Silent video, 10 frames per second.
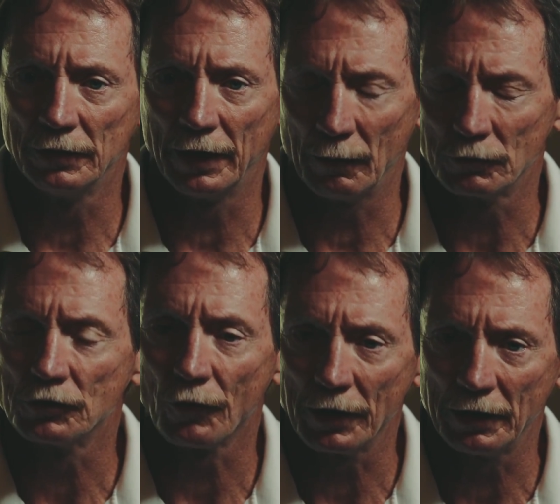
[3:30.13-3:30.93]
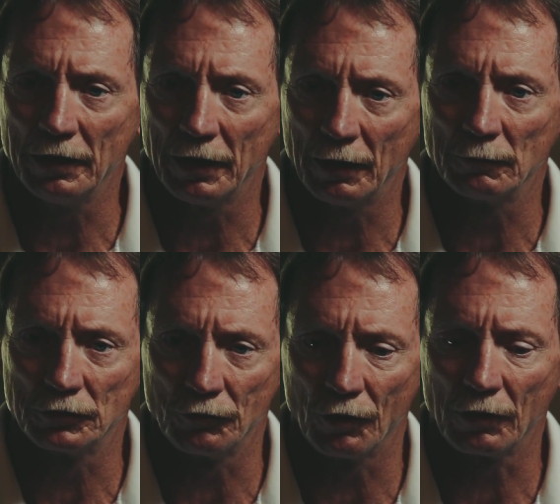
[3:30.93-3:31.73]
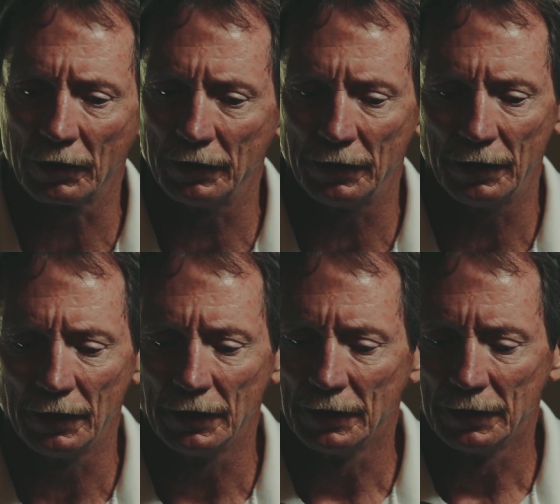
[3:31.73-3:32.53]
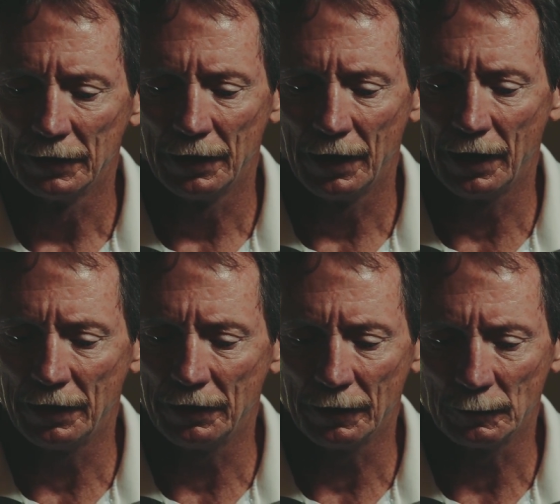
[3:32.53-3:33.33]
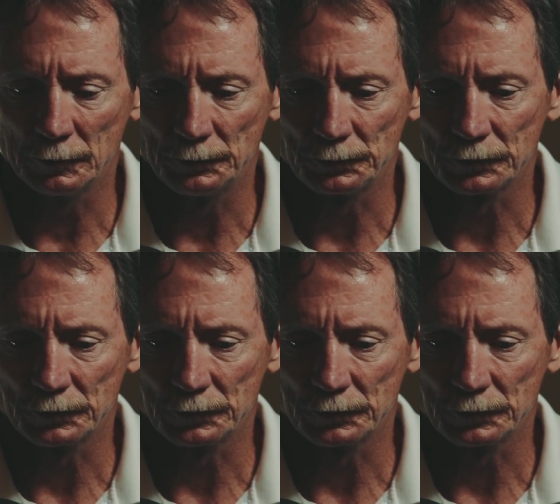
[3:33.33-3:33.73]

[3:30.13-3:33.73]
that I was drinking and I was drunk and and um,